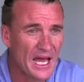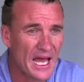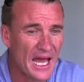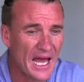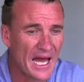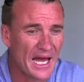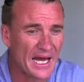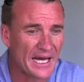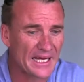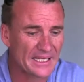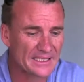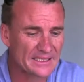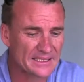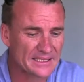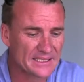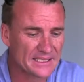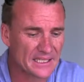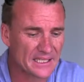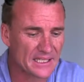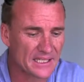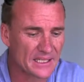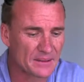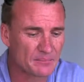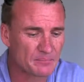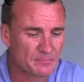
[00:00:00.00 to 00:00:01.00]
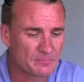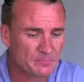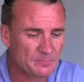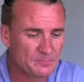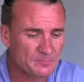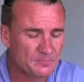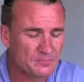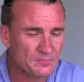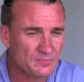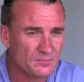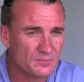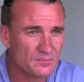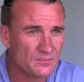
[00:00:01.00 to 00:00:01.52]
And
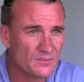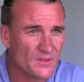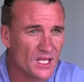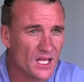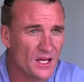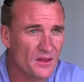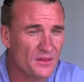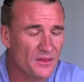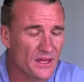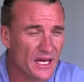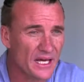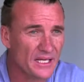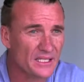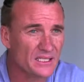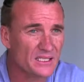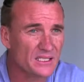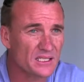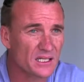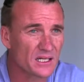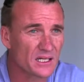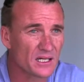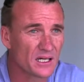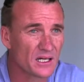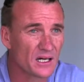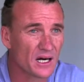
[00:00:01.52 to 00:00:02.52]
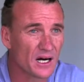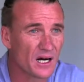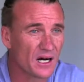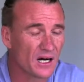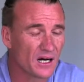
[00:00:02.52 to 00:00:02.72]
that